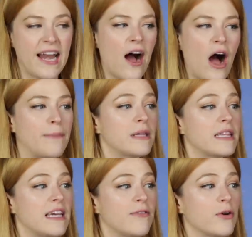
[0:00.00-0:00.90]
Now, I
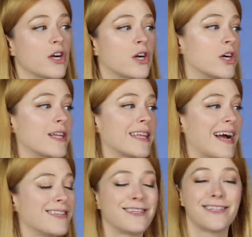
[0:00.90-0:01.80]
believe we are currently
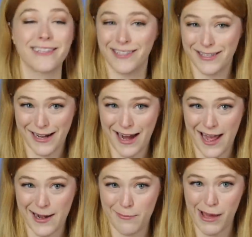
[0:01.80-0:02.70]
at
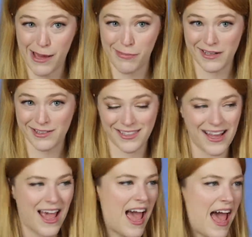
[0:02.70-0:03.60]
69
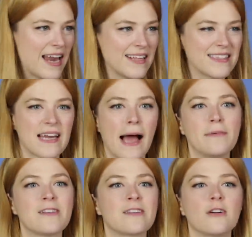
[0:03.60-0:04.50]
babies, and it's
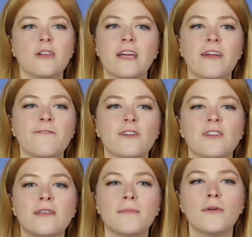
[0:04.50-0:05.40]
time to start looking
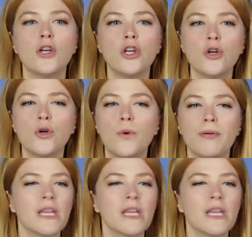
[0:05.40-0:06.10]
for some new